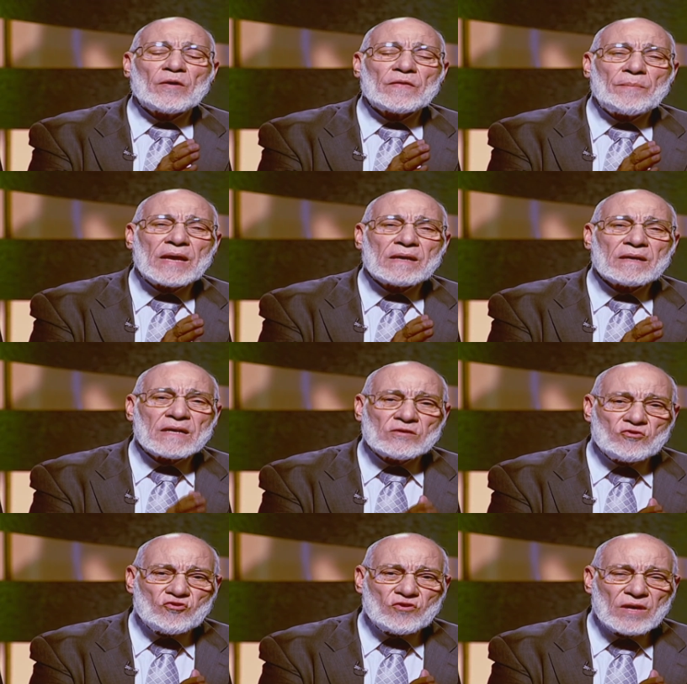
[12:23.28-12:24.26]
the Big Crunch
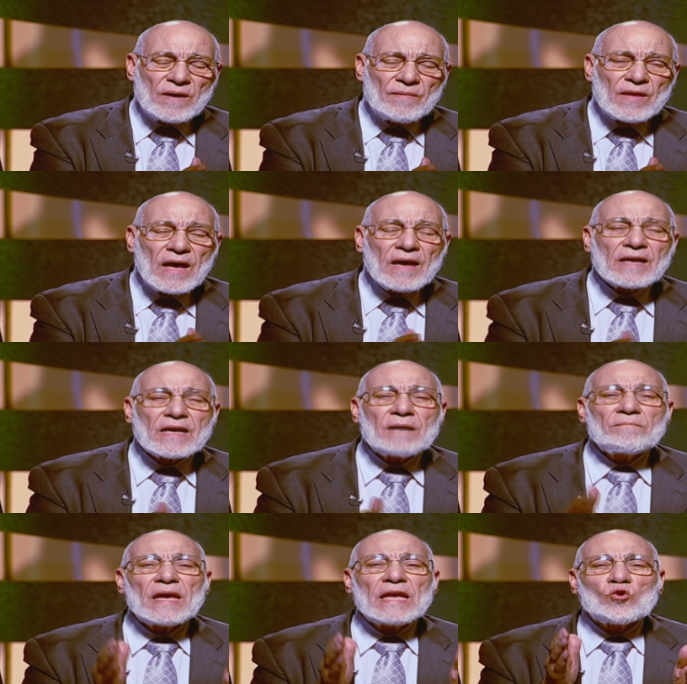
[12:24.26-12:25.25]
come
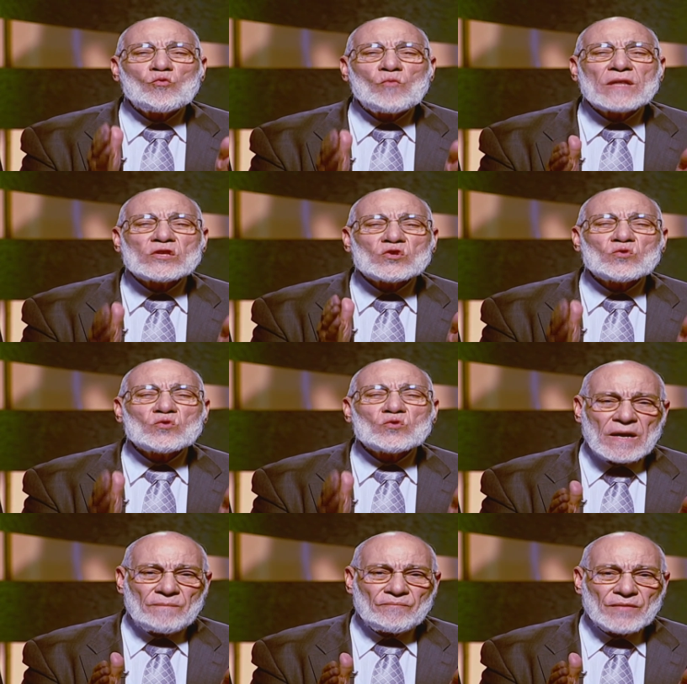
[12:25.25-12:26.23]
into one surah,
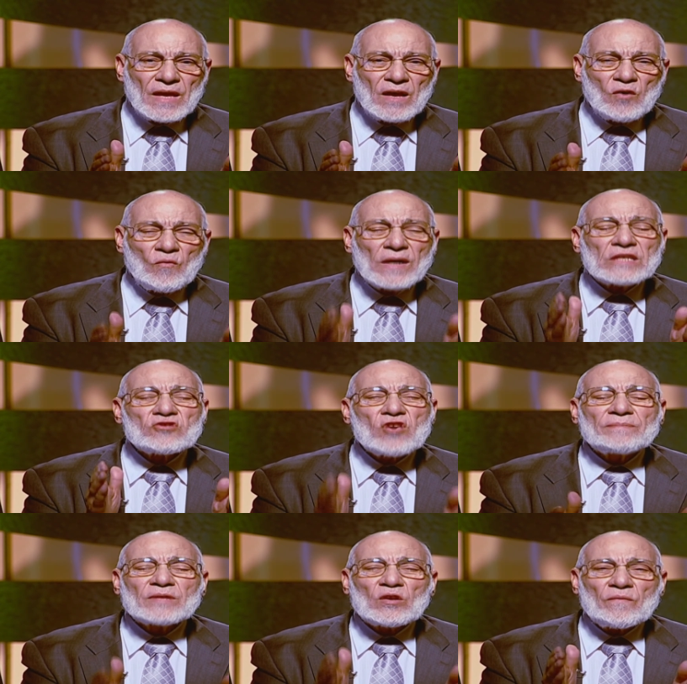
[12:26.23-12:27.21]
one
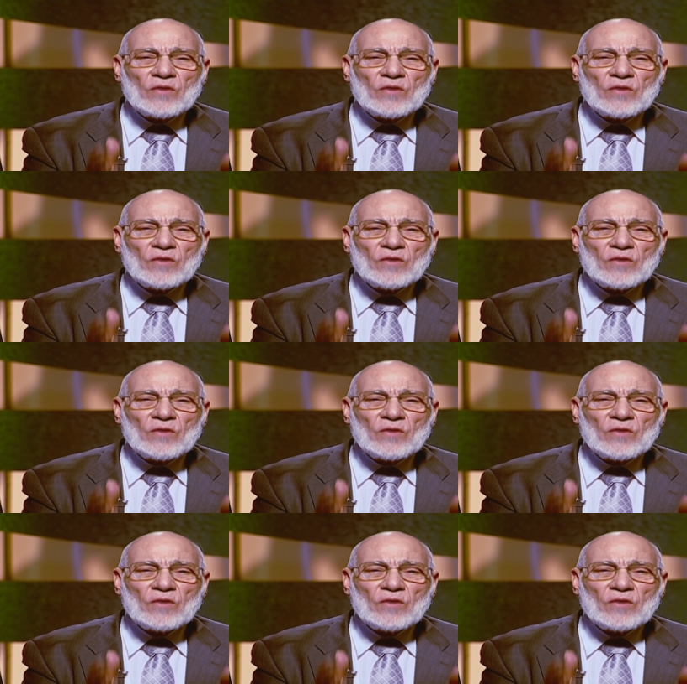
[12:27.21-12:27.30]
chapter of the